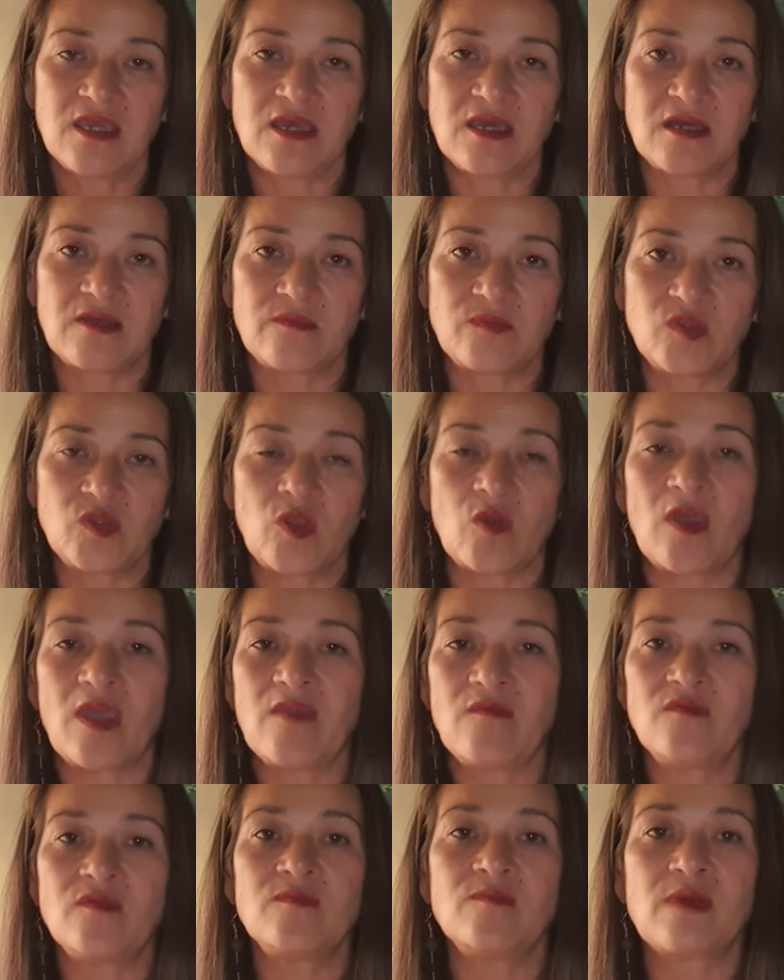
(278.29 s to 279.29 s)
You know,
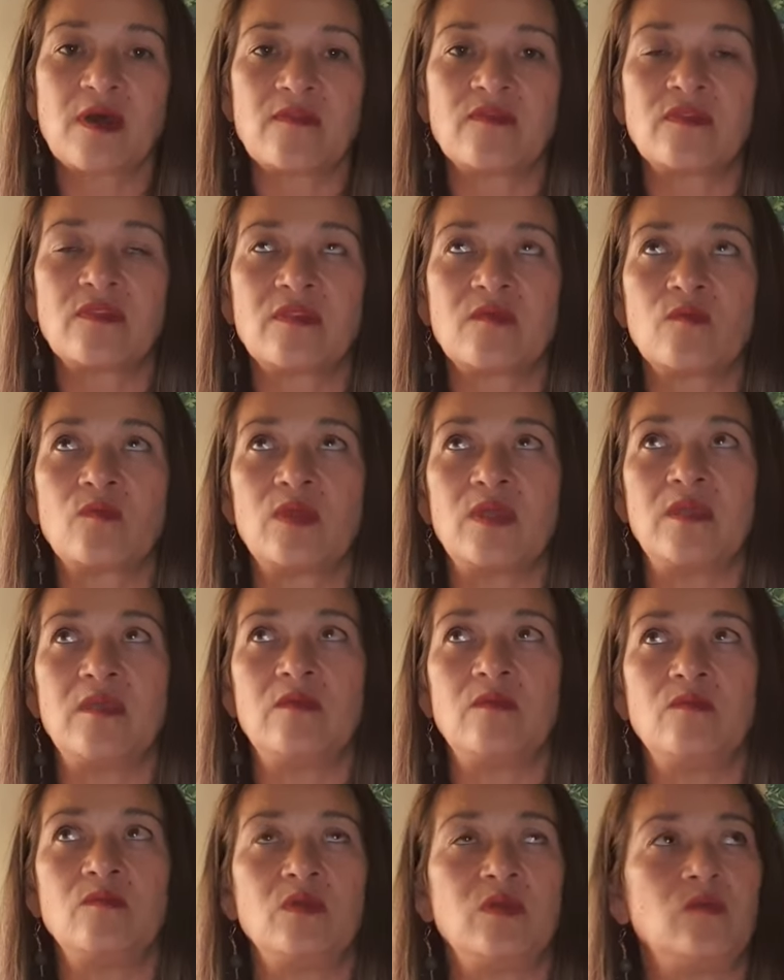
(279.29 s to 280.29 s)
every month
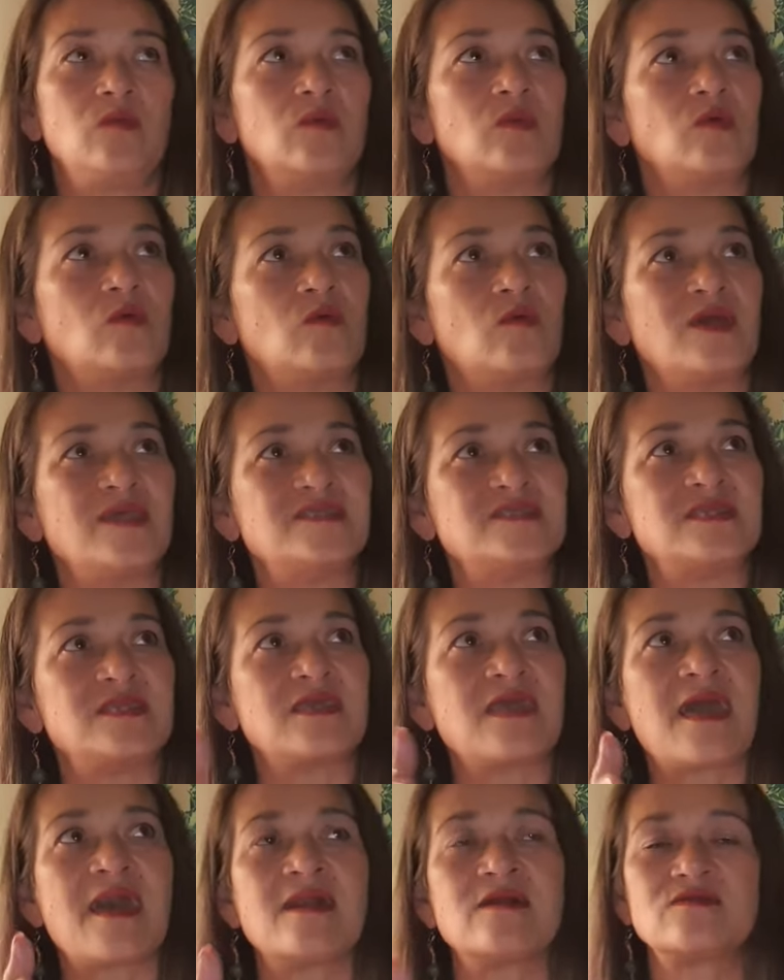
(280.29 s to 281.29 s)
we will always
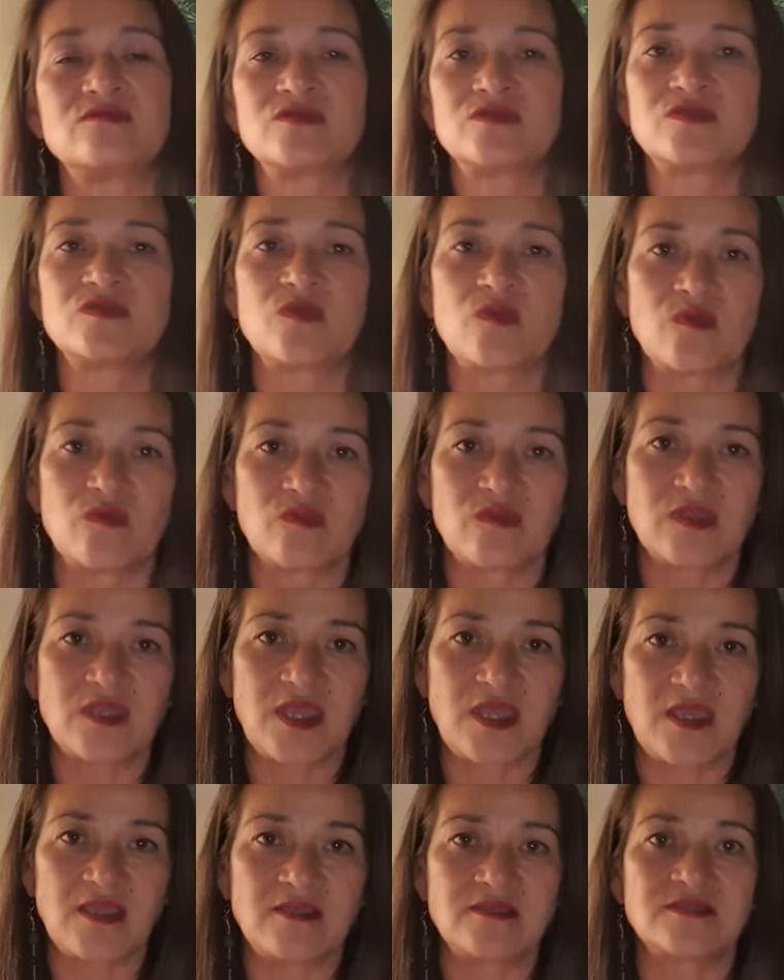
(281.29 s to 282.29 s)
encounter certain
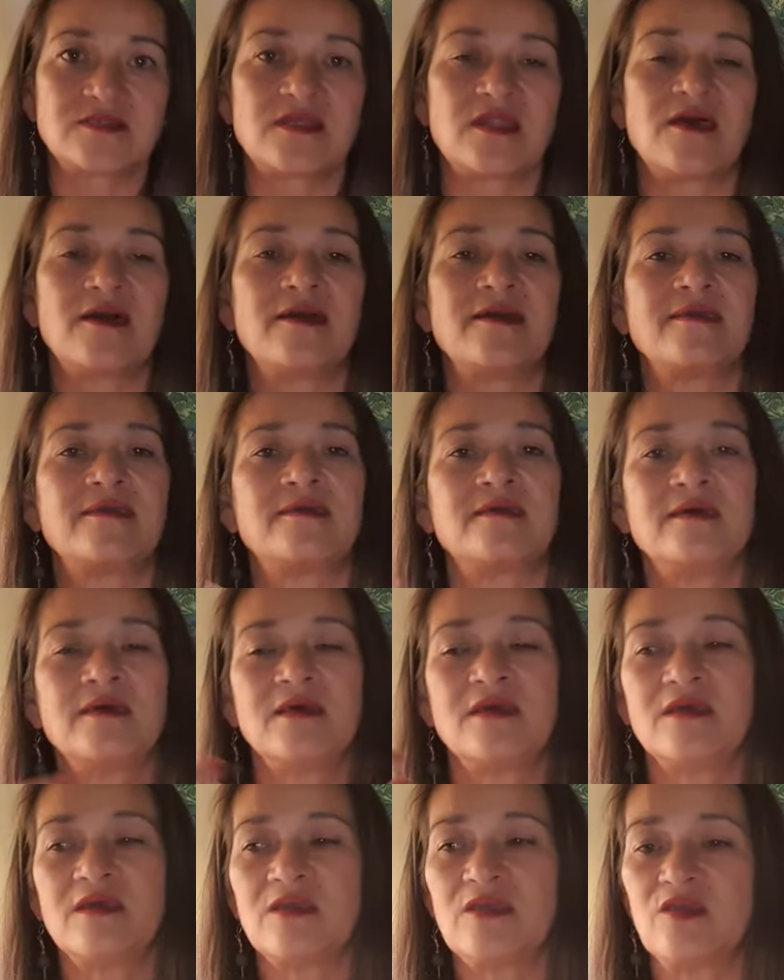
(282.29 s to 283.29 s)
things, like,
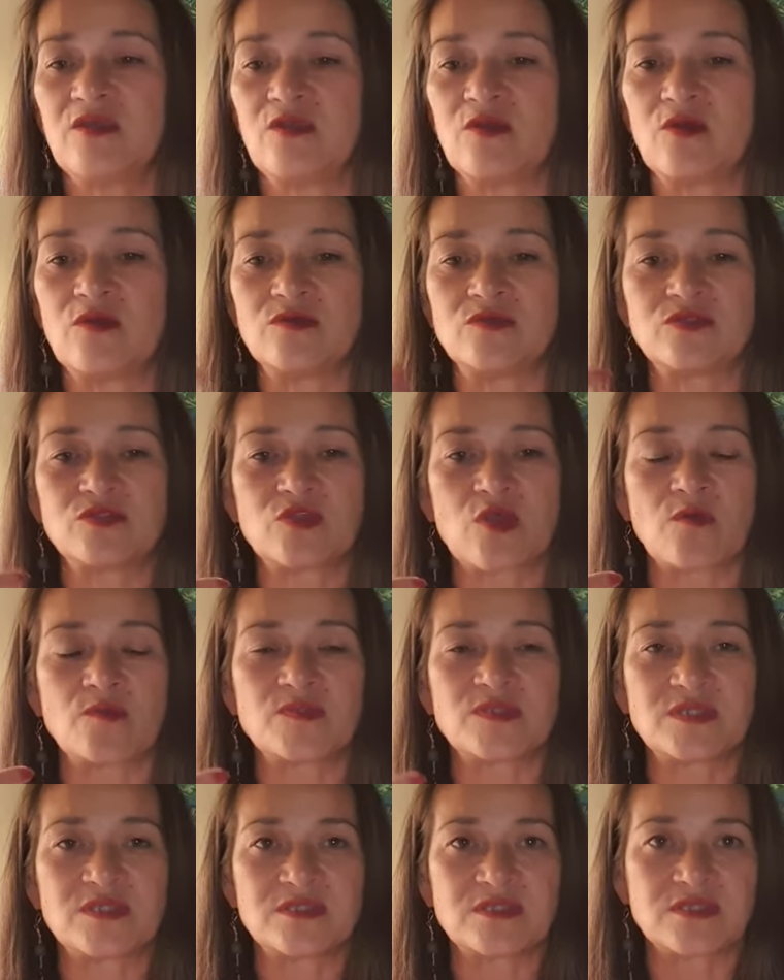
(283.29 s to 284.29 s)
you know,
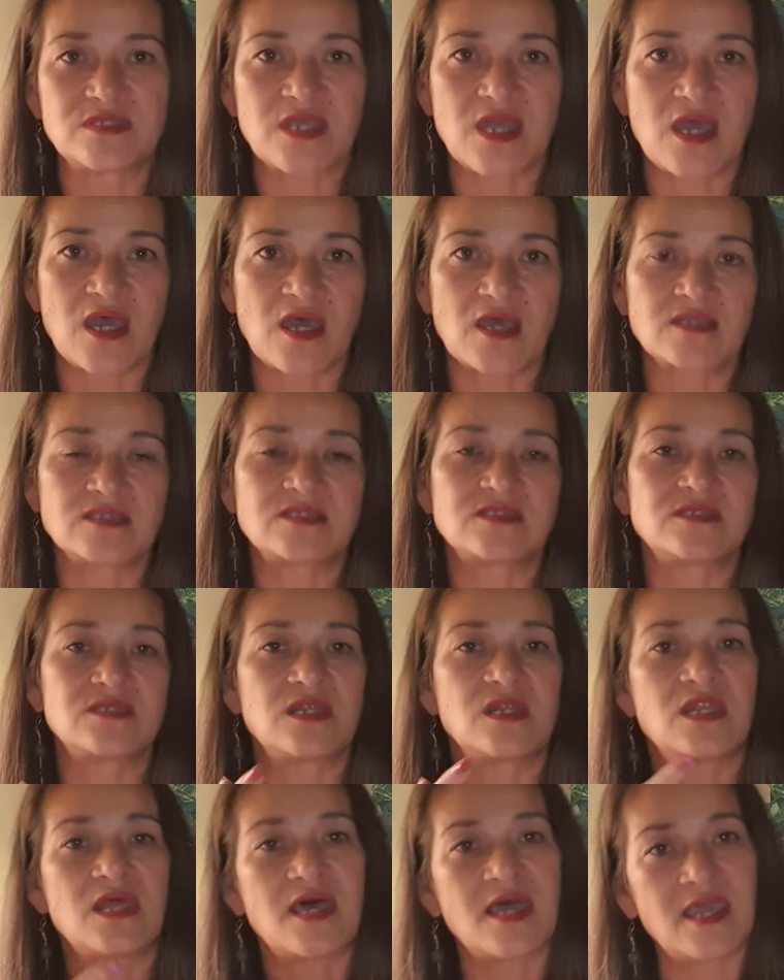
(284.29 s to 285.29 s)
stops and starts,
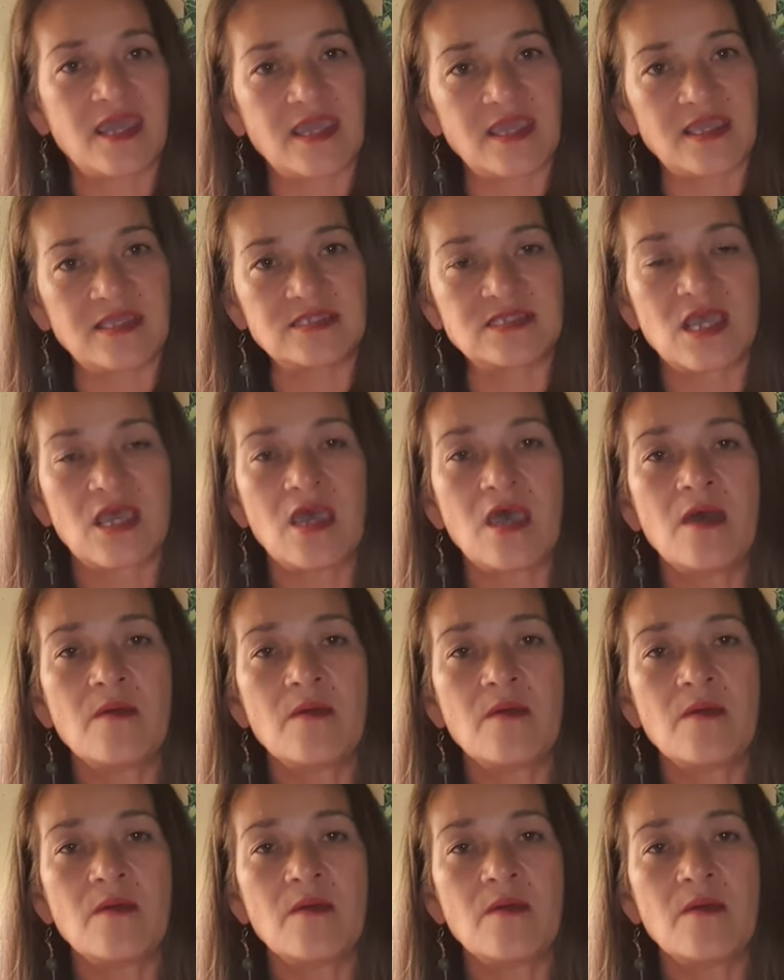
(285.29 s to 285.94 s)
delays.